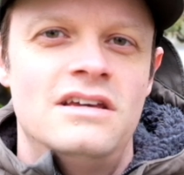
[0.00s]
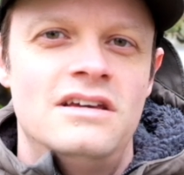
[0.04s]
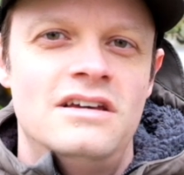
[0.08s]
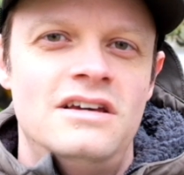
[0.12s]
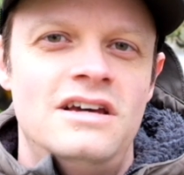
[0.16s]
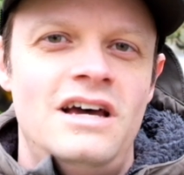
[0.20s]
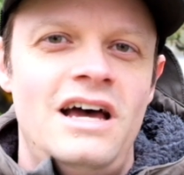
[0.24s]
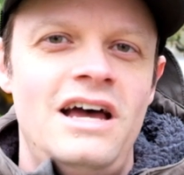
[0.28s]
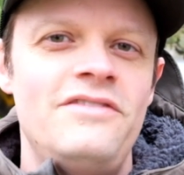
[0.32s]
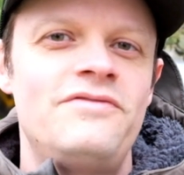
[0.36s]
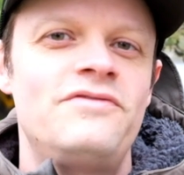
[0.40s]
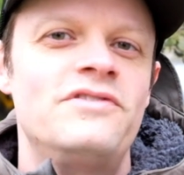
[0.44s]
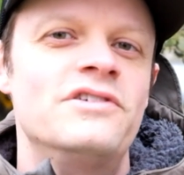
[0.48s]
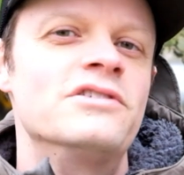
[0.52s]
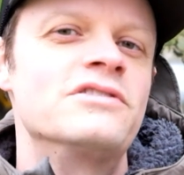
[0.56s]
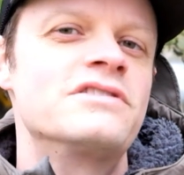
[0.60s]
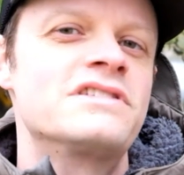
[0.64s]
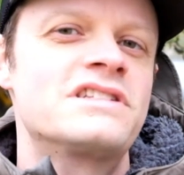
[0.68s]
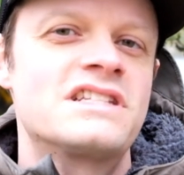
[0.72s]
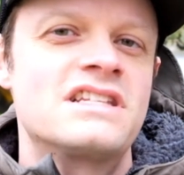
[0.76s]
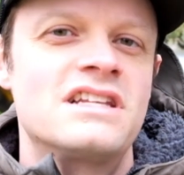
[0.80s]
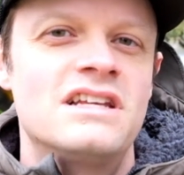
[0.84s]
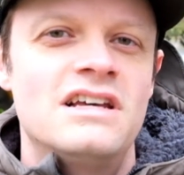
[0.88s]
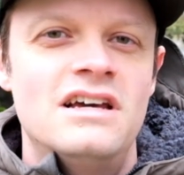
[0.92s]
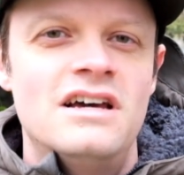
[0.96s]
Hi
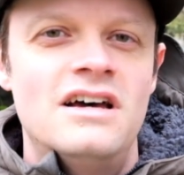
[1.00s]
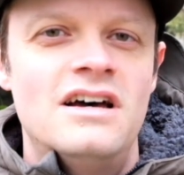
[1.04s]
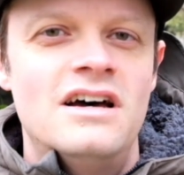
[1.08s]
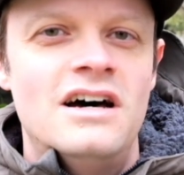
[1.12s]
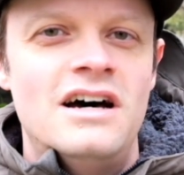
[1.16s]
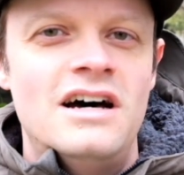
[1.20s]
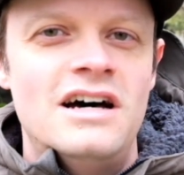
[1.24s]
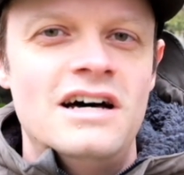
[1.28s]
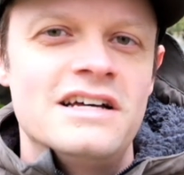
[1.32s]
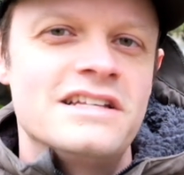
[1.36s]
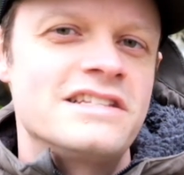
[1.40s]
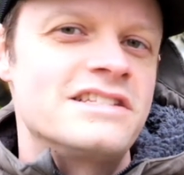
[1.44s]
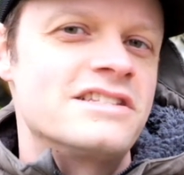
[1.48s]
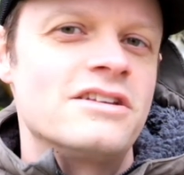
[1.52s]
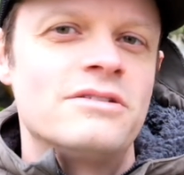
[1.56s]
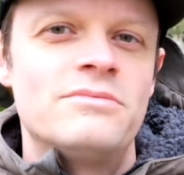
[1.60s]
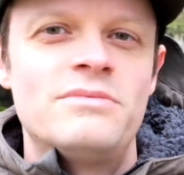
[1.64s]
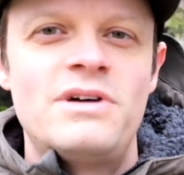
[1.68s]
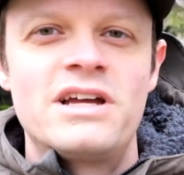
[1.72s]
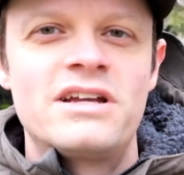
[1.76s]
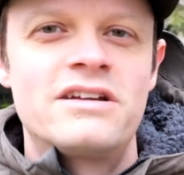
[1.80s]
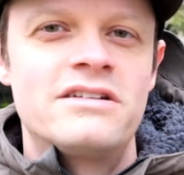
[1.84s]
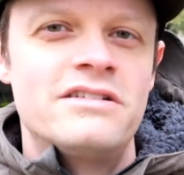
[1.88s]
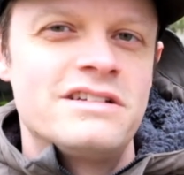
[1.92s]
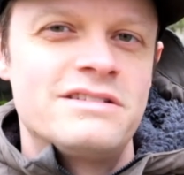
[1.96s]
folks. So
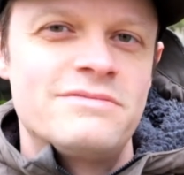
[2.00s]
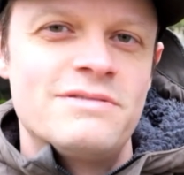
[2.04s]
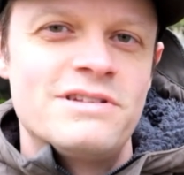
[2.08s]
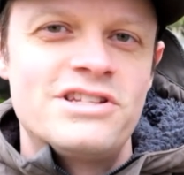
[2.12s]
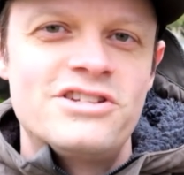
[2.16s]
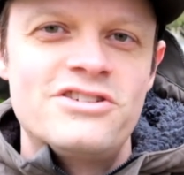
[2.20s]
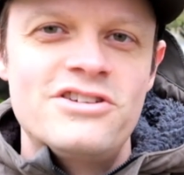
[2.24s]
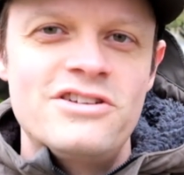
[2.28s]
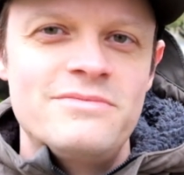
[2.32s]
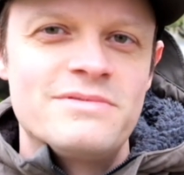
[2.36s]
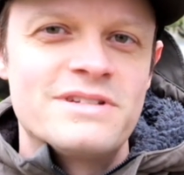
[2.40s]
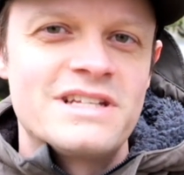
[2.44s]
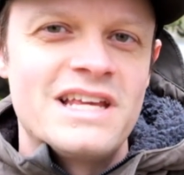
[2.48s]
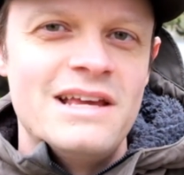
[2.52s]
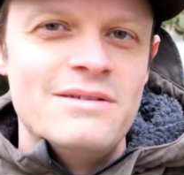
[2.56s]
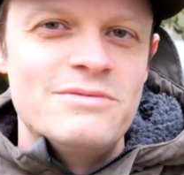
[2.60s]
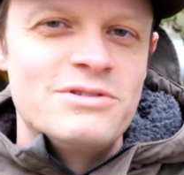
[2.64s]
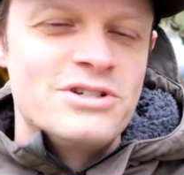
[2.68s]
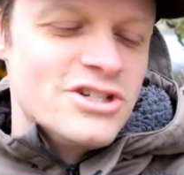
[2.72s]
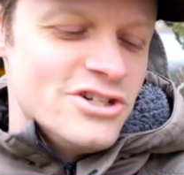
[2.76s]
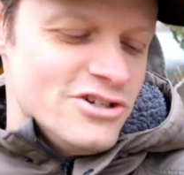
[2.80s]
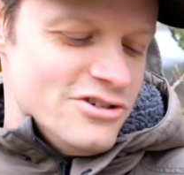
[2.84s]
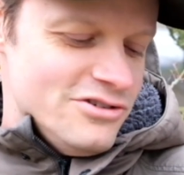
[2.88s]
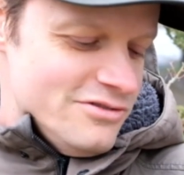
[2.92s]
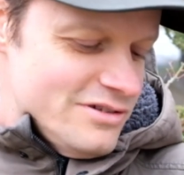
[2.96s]
my Christmas dreams came
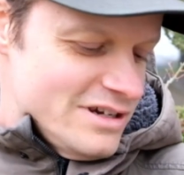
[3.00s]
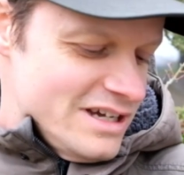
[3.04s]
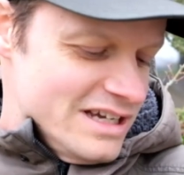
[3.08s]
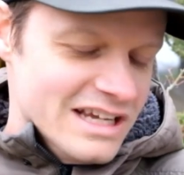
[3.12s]
true.